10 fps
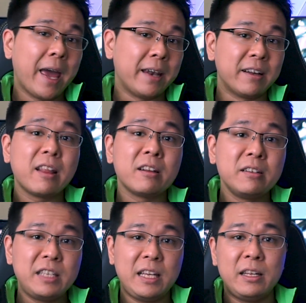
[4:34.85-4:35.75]
and
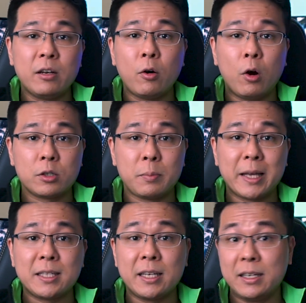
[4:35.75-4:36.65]
another neat little
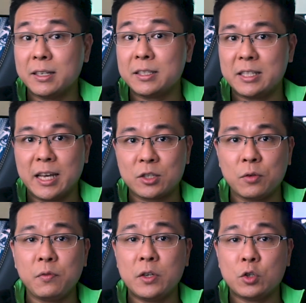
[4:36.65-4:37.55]
automatic ear
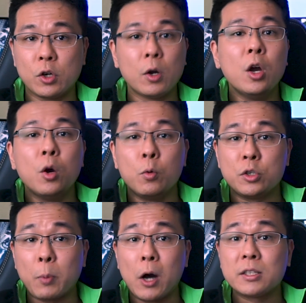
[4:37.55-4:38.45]
detection feature
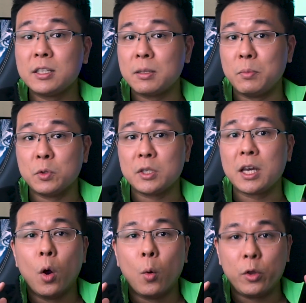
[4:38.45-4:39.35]
which pauses the
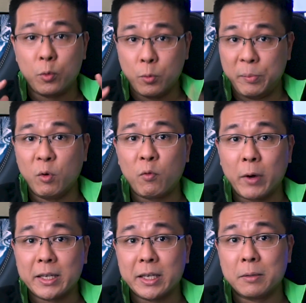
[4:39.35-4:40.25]
music when you remove
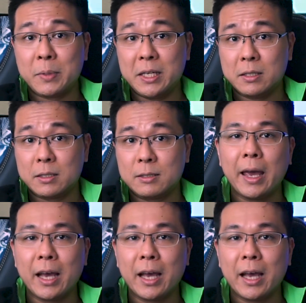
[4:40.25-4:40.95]
one earpiece.